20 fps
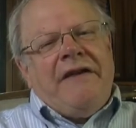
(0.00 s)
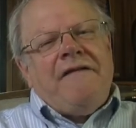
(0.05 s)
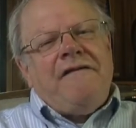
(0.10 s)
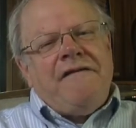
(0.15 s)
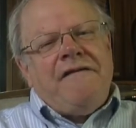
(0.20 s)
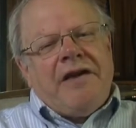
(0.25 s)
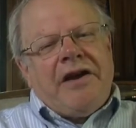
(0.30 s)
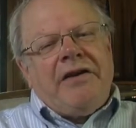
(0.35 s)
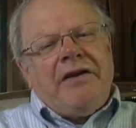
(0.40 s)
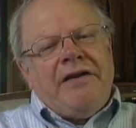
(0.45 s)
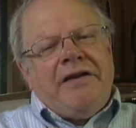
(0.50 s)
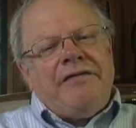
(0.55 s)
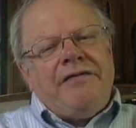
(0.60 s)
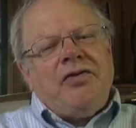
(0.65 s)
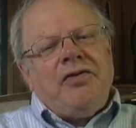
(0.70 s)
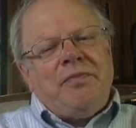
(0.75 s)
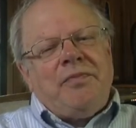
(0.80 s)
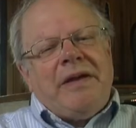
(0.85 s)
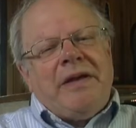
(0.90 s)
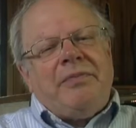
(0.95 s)
very
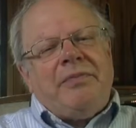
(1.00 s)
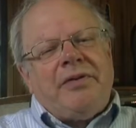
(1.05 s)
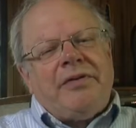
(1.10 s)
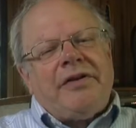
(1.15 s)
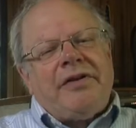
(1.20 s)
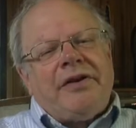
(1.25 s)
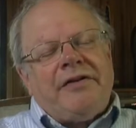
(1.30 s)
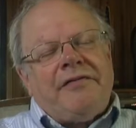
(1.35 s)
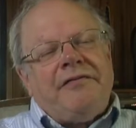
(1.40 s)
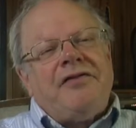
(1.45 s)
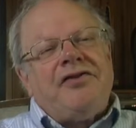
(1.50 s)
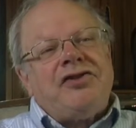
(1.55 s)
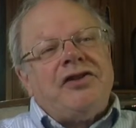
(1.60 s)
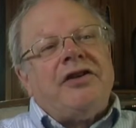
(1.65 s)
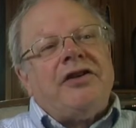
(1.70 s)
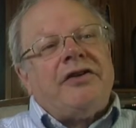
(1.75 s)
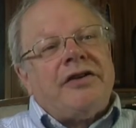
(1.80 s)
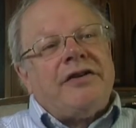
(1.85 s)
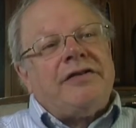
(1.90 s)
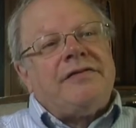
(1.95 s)
few people that are
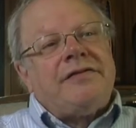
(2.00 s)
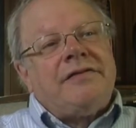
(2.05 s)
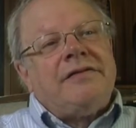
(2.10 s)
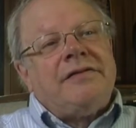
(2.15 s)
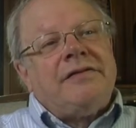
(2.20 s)
visionaries.